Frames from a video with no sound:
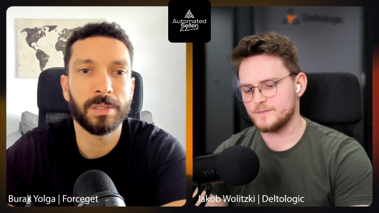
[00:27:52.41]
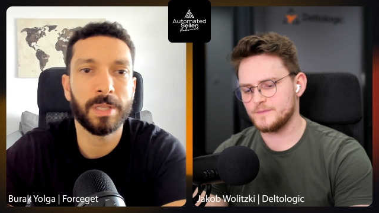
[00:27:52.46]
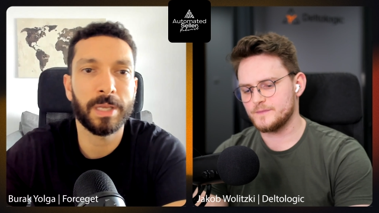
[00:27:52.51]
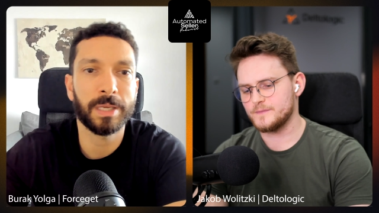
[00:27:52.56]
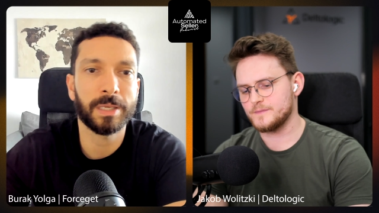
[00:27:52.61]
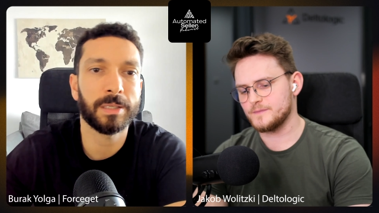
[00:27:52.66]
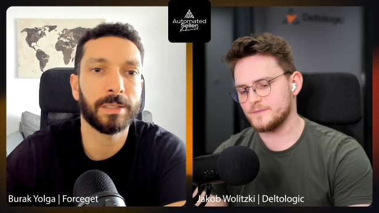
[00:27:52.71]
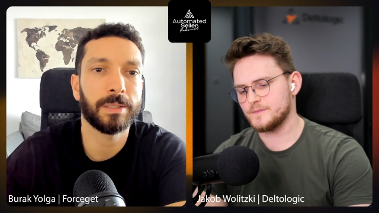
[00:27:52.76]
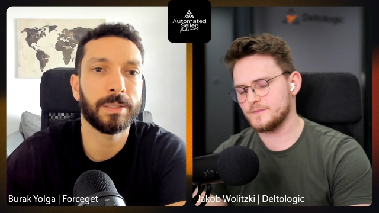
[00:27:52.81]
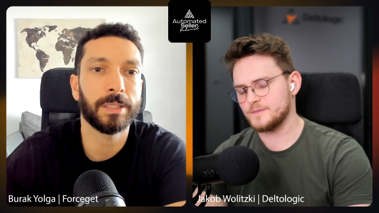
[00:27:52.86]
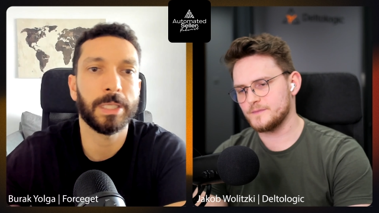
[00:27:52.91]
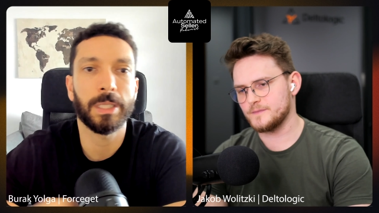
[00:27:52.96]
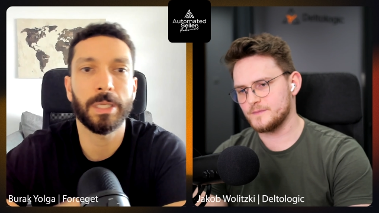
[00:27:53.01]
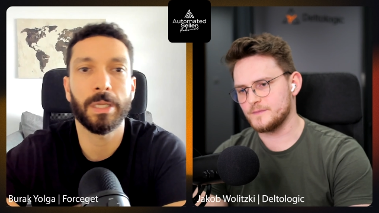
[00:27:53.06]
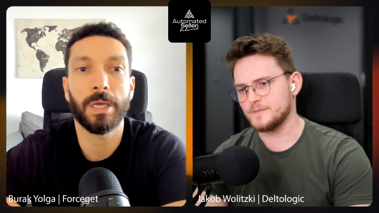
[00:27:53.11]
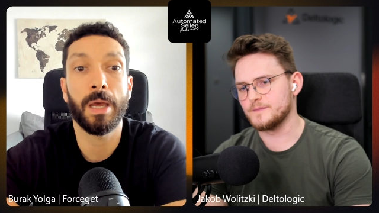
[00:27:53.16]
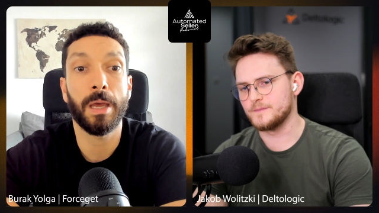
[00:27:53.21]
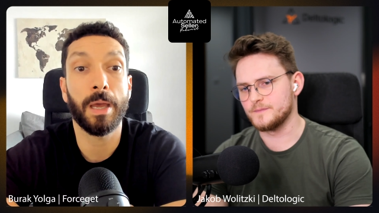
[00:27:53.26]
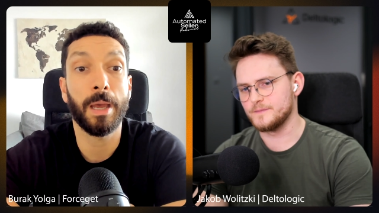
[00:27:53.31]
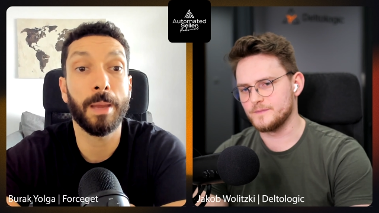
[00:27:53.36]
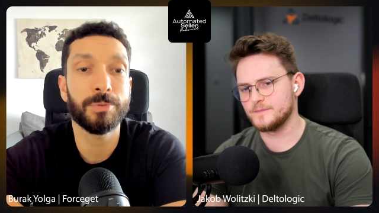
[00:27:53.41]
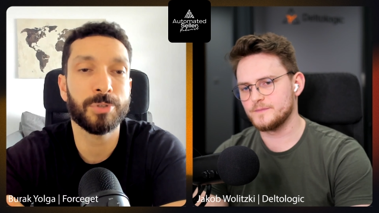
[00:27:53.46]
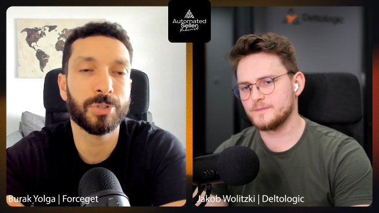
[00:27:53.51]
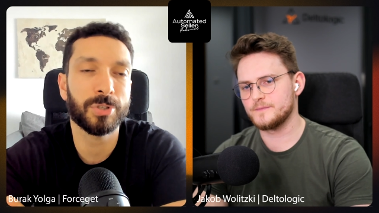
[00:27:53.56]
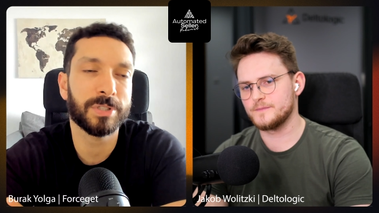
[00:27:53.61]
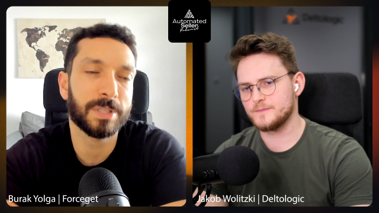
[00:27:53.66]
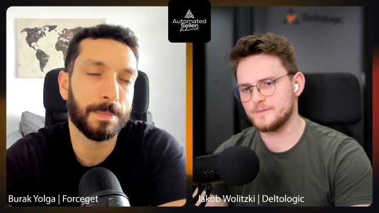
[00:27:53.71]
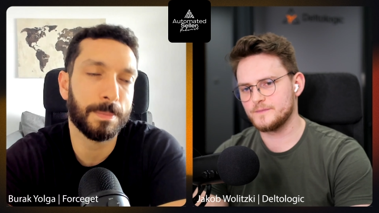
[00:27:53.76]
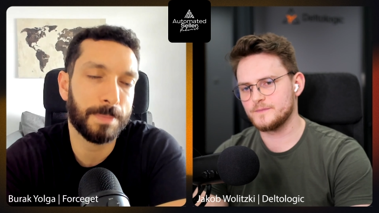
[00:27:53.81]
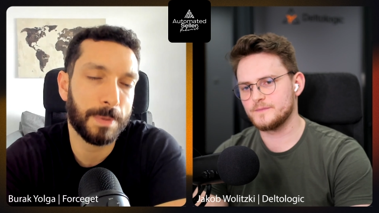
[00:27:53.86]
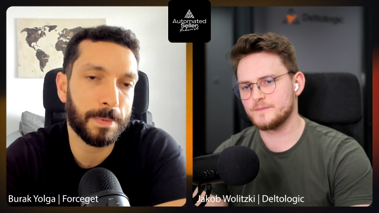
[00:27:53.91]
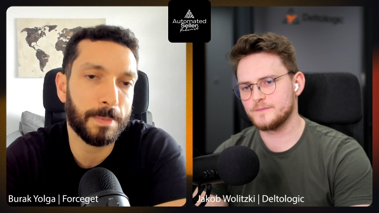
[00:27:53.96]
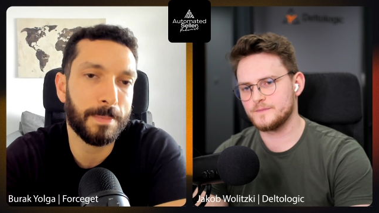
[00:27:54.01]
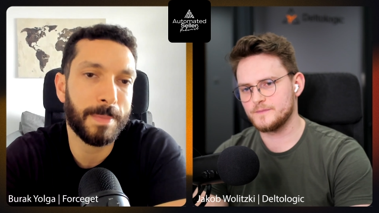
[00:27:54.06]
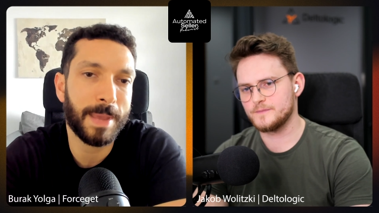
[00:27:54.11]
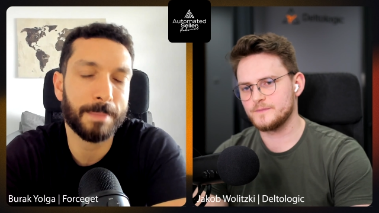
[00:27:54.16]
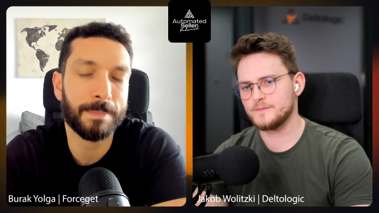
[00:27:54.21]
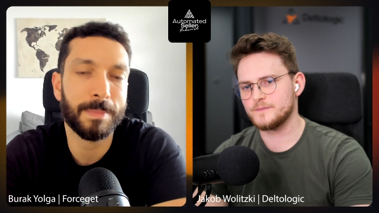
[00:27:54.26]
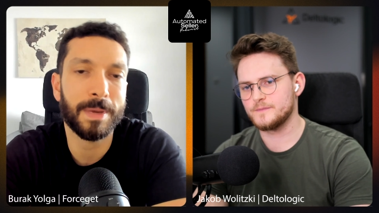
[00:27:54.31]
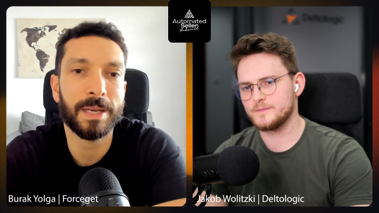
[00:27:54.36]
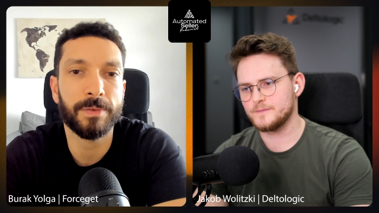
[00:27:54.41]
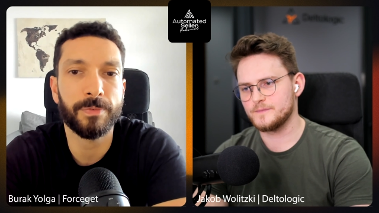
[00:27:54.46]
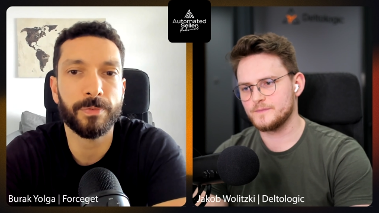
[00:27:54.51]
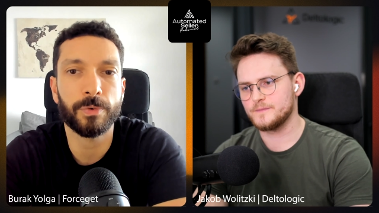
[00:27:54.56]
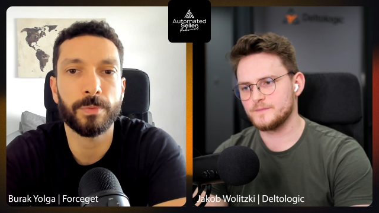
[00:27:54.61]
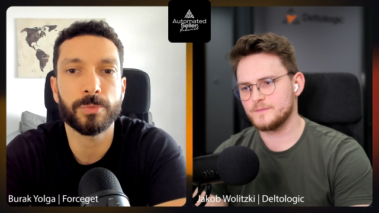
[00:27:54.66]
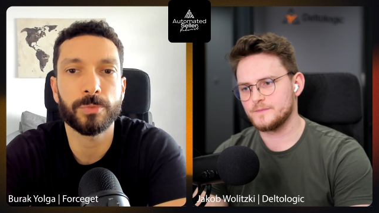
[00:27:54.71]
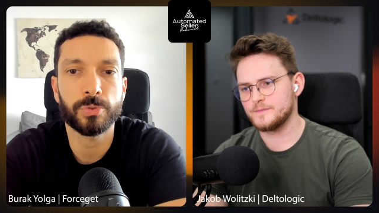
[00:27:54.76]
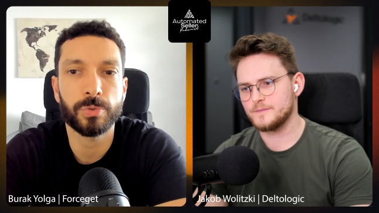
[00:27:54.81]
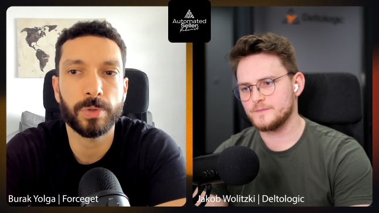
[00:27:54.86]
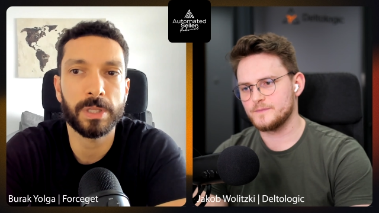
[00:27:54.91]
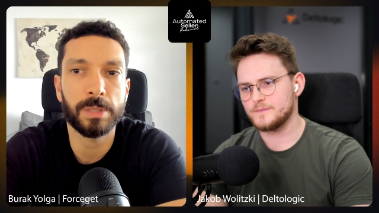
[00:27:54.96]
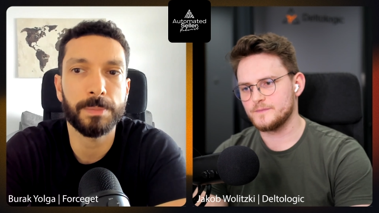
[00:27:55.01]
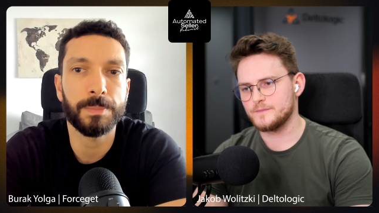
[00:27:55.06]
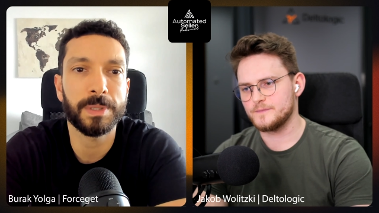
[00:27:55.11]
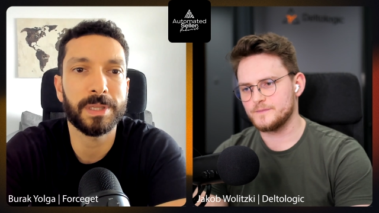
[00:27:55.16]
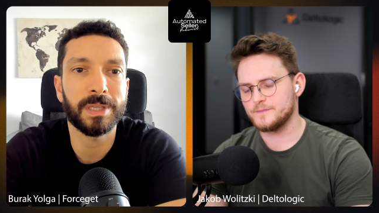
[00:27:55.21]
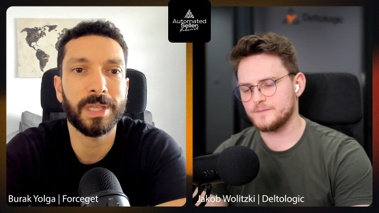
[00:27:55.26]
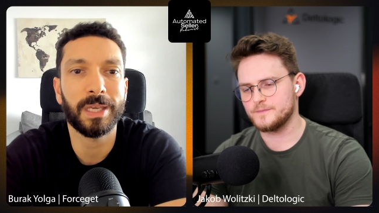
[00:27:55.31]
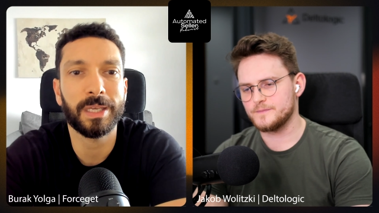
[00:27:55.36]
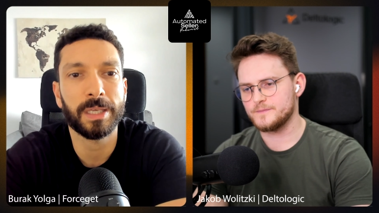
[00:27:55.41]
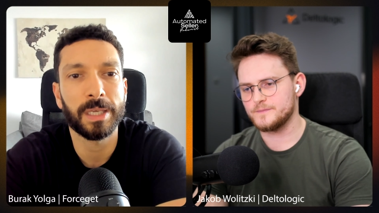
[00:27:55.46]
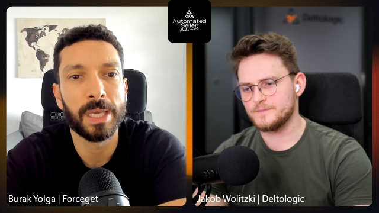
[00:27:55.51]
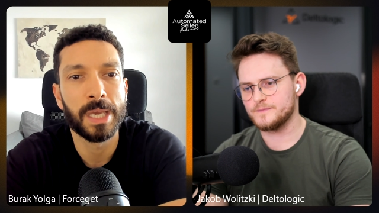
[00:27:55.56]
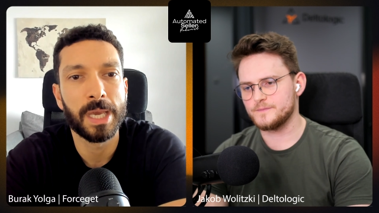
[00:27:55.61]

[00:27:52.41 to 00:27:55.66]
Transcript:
Speaker 1: Like mm -hmm. I'm sure some people make money from twenty, but like